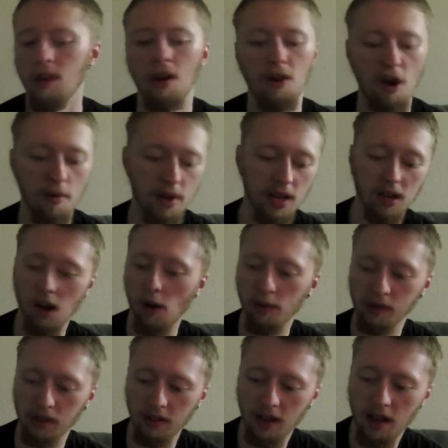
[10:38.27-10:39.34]
know how many
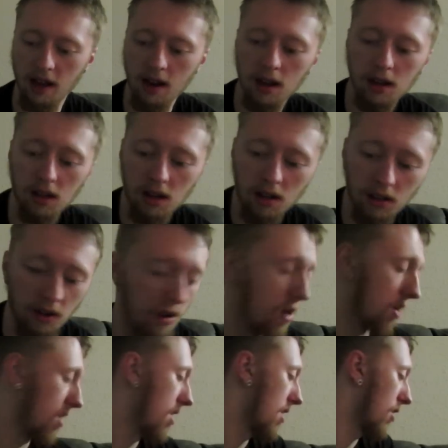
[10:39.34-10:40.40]
copies of that there
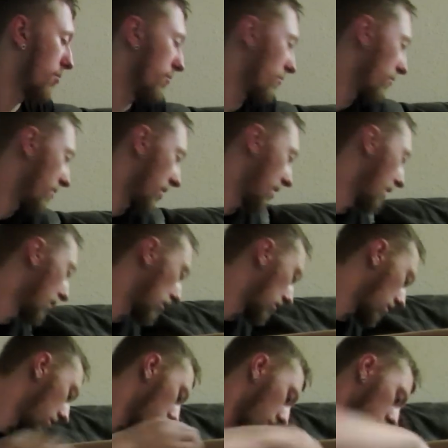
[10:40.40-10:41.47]
are now, but that's